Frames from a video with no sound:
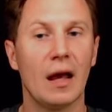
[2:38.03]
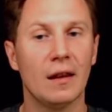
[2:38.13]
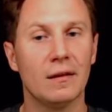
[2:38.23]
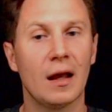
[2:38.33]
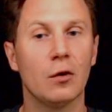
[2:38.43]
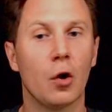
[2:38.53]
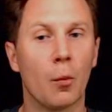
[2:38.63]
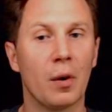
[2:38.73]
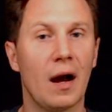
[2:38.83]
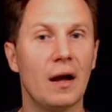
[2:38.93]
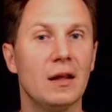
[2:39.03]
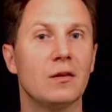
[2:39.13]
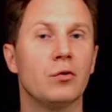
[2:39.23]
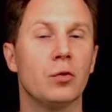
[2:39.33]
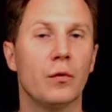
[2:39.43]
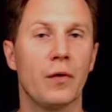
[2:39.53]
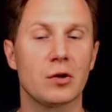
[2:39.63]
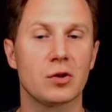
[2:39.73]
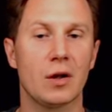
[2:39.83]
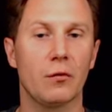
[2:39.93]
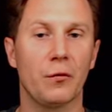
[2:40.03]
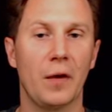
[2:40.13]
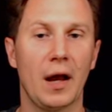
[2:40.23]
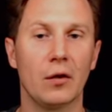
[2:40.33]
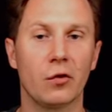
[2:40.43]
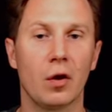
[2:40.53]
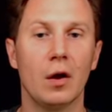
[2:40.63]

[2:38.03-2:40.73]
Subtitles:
and then apply it to a function f of x,